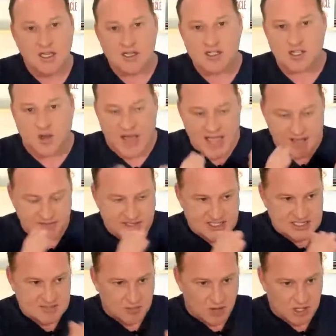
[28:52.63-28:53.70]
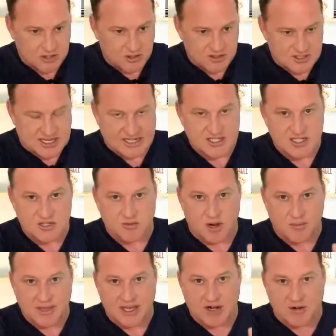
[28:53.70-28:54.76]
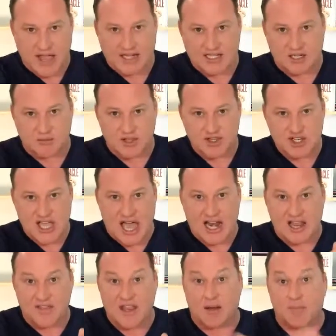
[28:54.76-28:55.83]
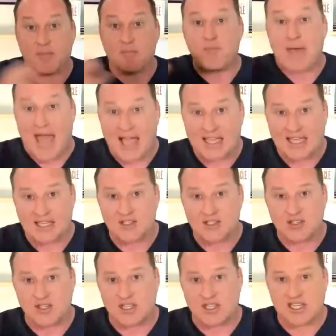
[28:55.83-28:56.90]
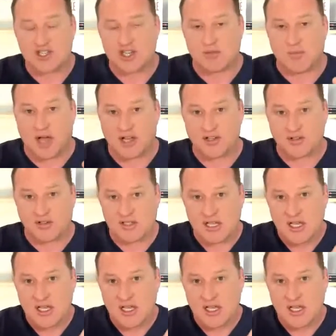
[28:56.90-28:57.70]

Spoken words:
So I have these small little sections where I'm interacting with chat, and then I'm back into the teaching modules